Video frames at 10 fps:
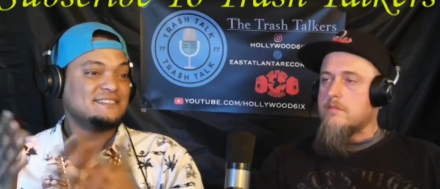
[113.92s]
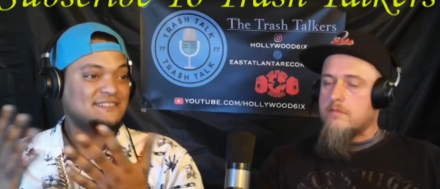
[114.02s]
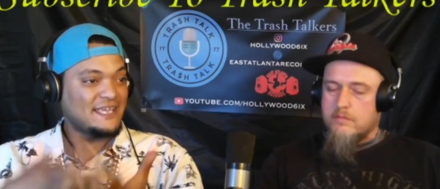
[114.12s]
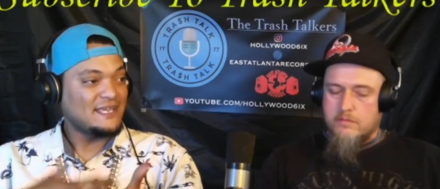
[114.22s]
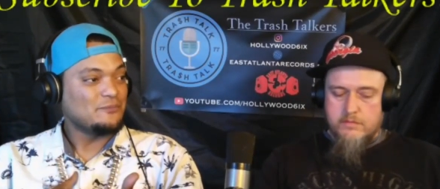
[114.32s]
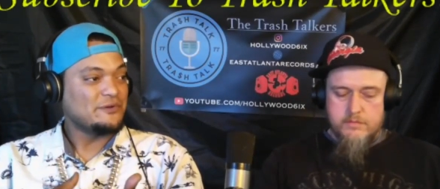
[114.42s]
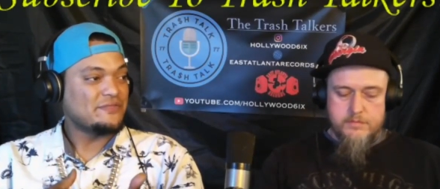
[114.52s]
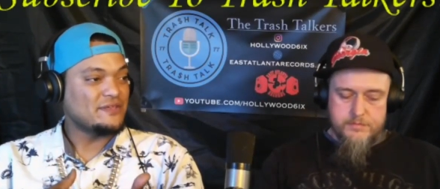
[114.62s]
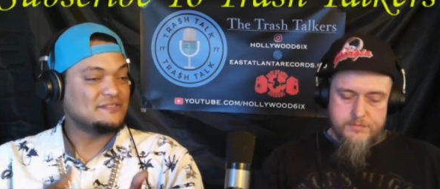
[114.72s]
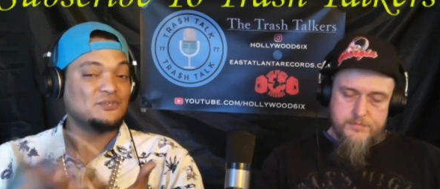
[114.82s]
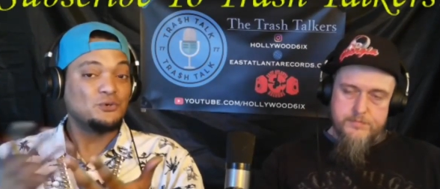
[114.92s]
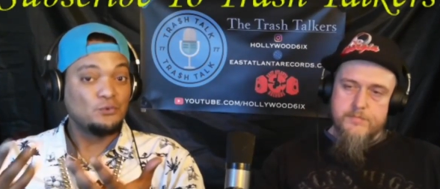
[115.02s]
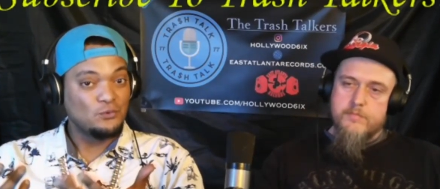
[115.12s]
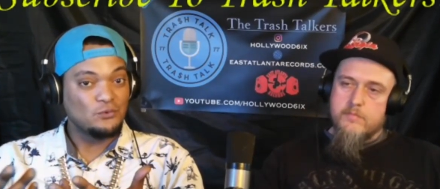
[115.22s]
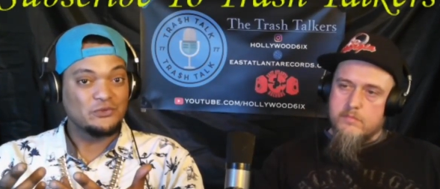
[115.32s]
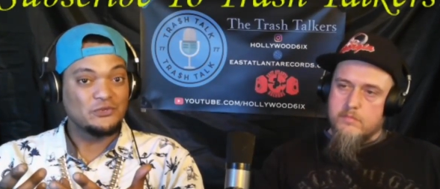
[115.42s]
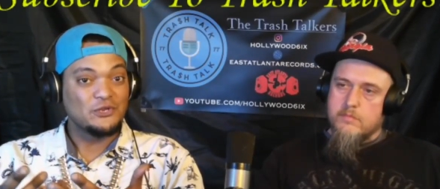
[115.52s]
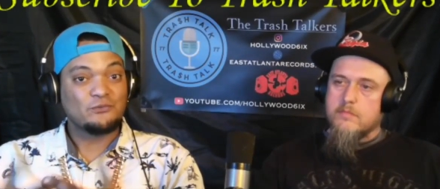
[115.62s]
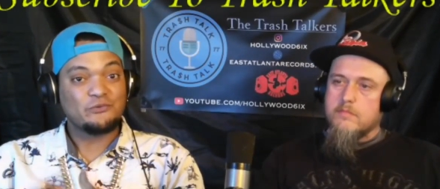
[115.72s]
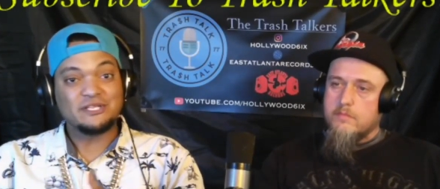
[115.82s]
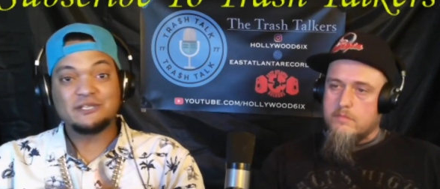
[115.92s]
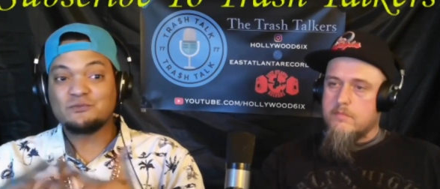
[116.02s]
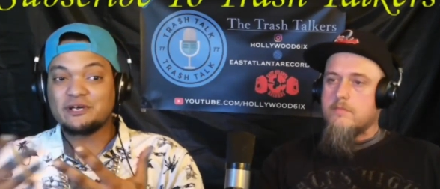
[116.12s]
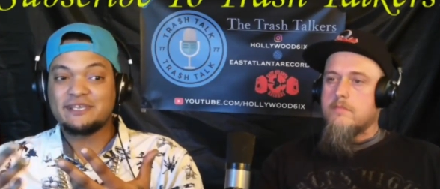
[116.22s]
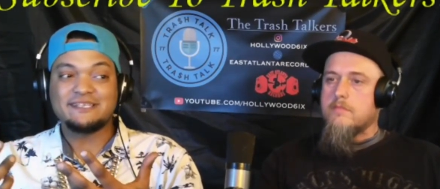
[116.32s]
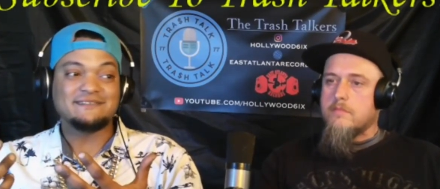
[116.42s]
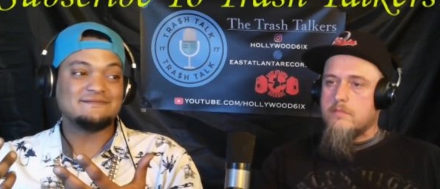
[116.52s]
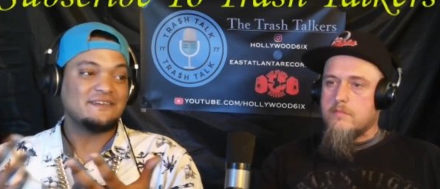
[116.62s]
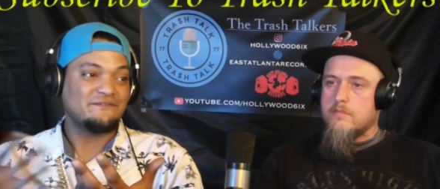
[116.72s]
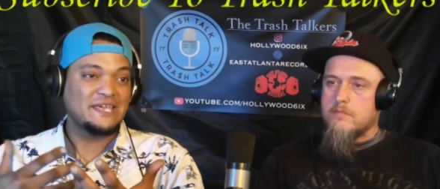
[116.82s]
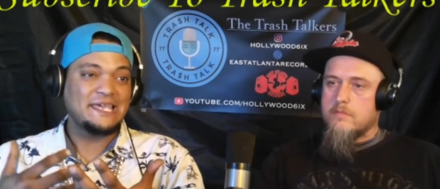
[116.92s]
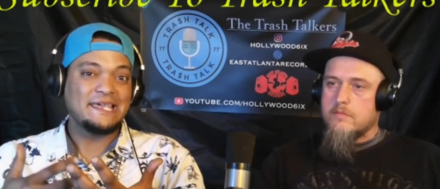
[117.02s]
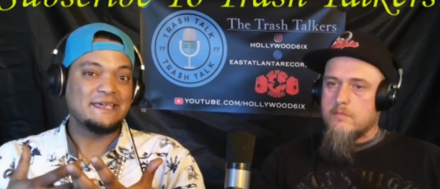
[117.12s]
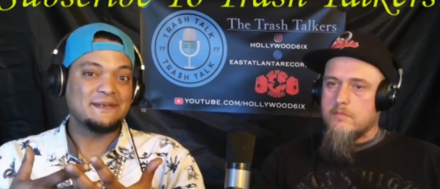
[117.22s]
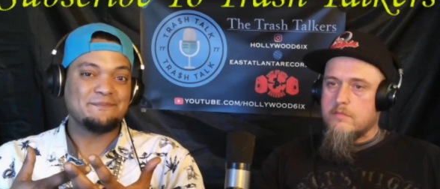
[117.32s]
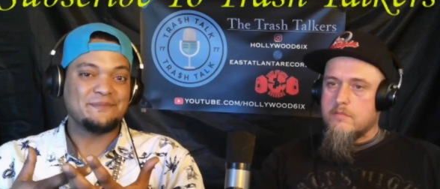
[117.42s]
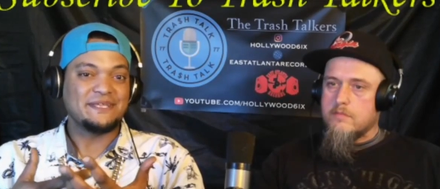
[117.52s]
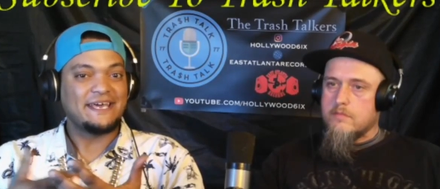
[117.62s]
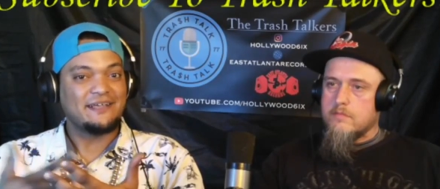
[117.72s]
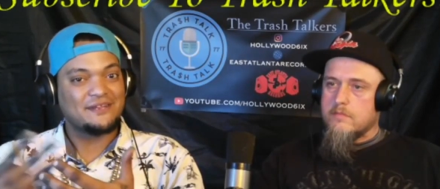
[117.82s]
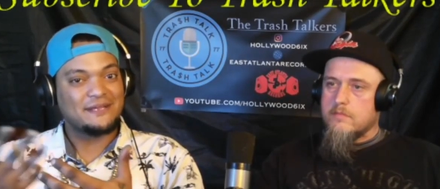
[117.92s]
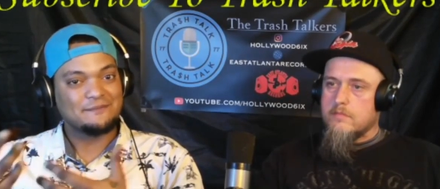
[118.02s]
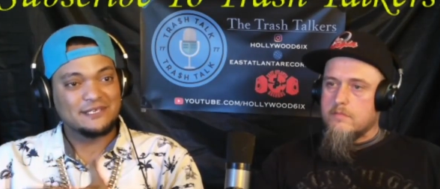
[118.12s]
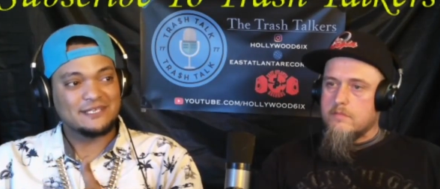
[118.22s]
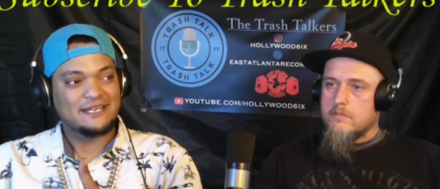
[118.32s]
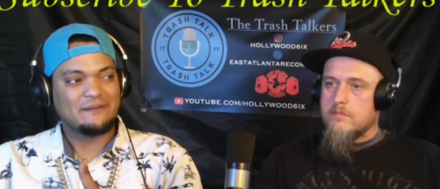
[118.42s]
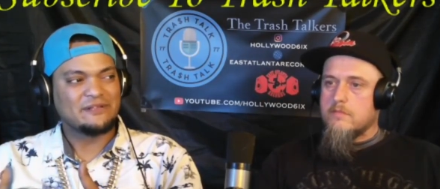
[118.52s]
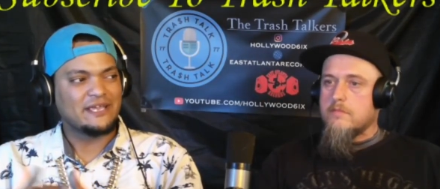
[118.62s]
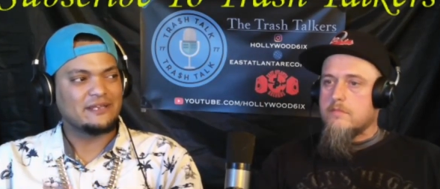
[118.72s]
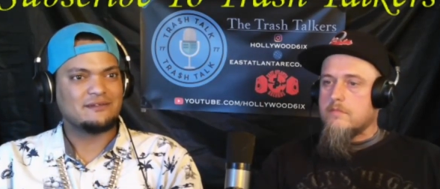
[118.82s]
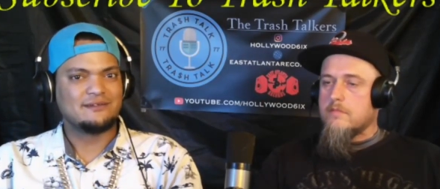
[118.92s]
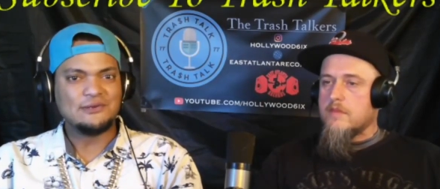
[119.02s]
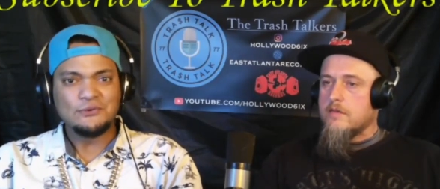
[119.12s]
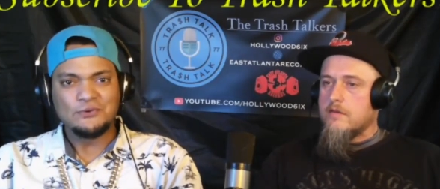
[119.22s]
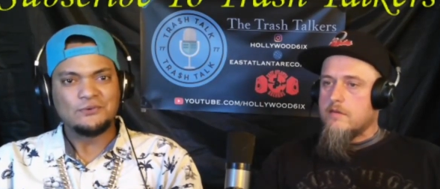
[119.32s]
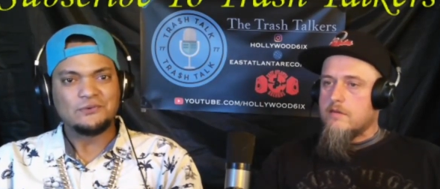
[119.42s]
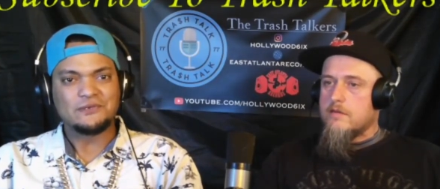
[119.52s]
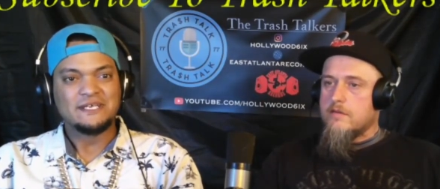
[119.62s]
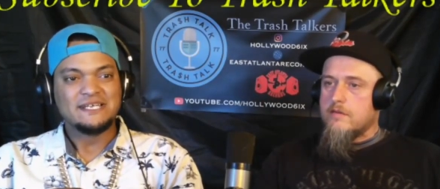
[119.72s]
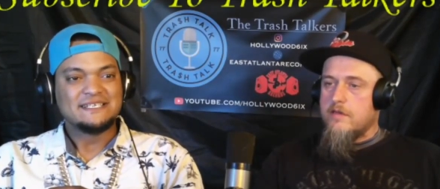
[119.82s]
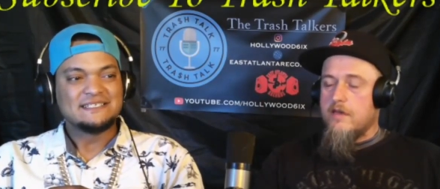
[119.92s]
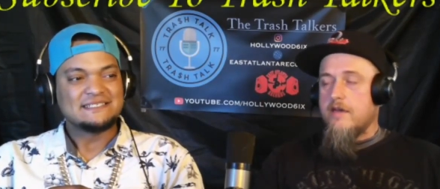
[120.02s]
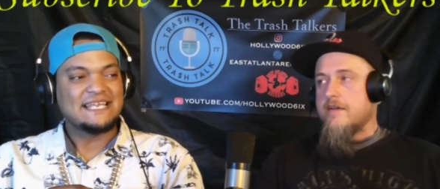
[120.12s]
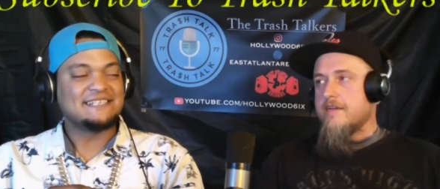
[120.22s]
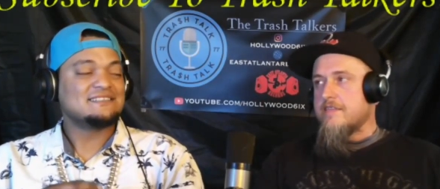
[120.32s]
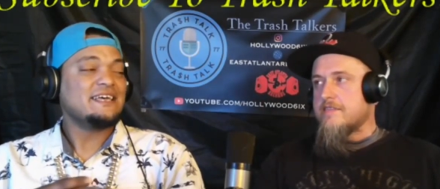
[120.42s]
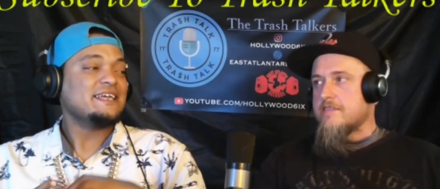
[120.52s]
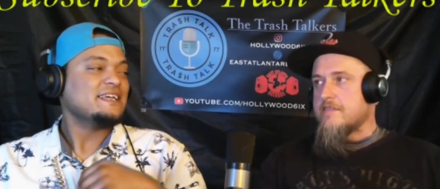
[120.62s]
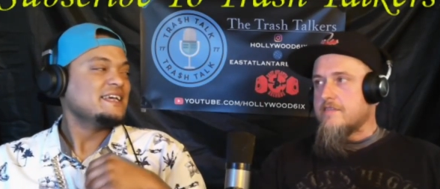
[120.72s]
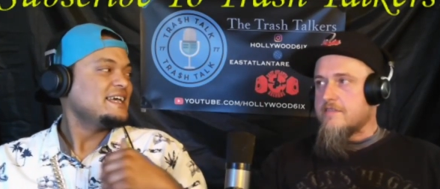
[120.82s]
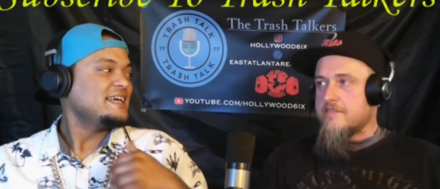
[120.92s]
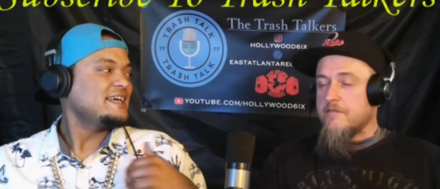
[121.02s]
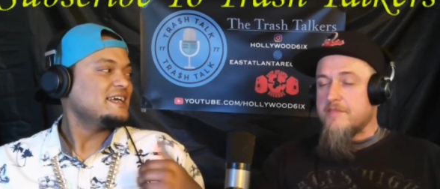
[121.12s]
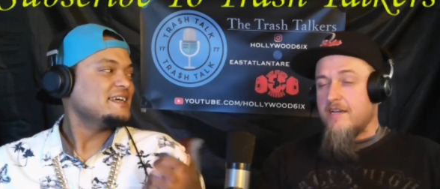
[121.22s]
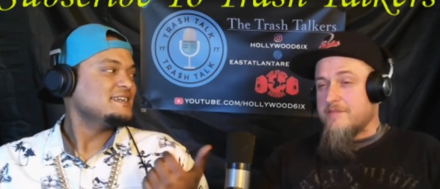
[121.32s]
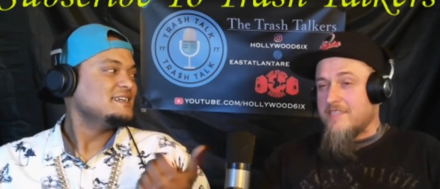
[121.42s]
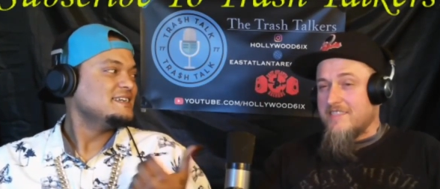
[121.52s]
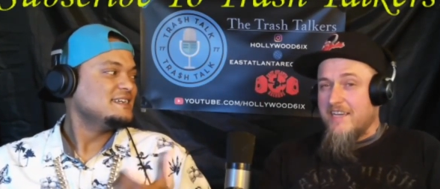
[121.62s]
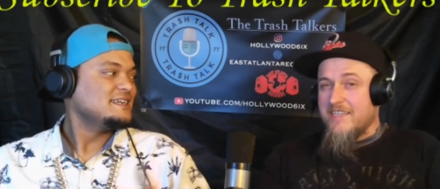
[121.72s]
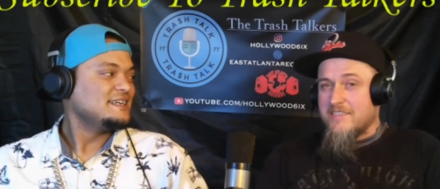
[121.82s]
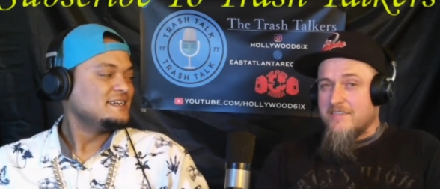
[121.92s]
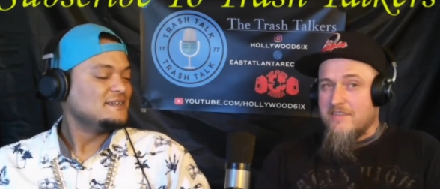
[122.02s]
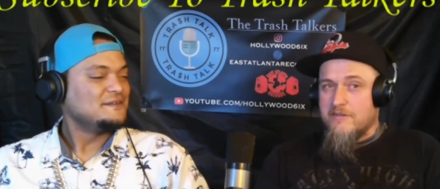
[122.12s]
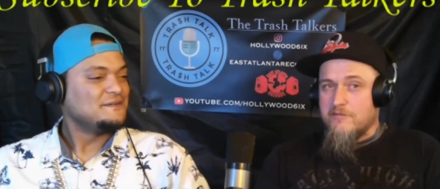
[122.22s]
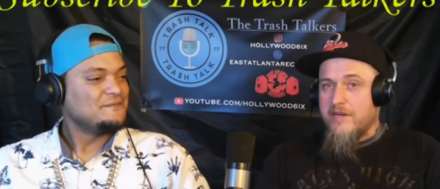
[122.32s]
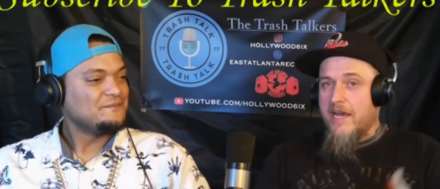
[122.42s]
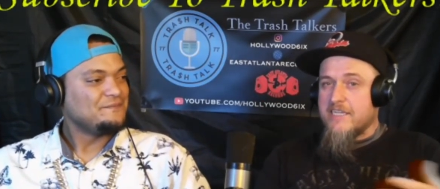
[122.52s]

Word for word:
Speaker 1: Same with Tool. You know, really mm-hmm. wasn't a fan, but now that I'm looking at, it, I'm like, dude.
Speaker 2: Yeah, it's, it's, like sometimes it takes a little